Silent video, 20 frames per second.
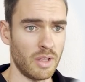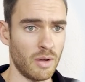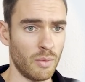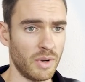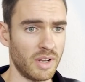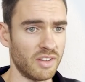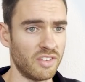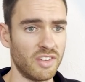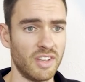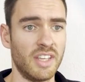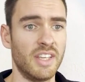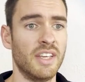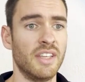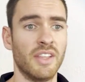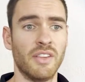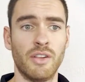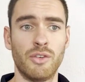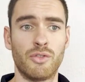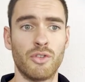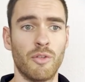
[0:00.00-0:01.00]
We can see here
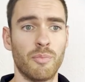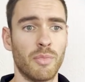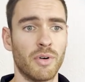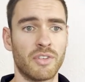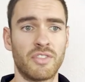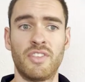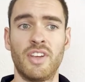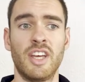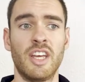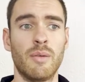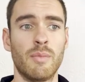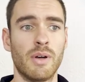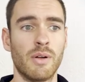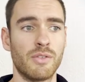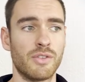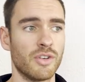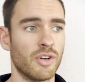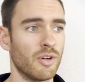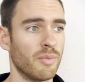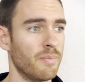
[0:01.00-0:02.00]
that the Dropbox to email
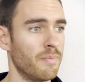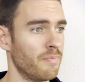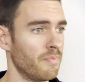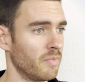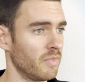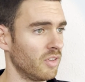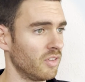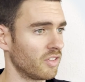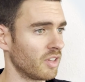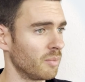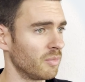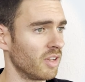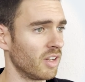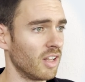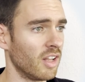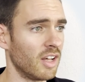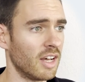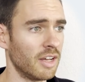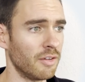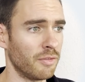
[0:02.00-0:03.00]
job has come to
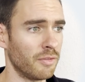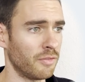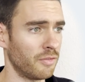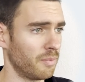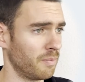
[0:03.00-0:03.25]
life.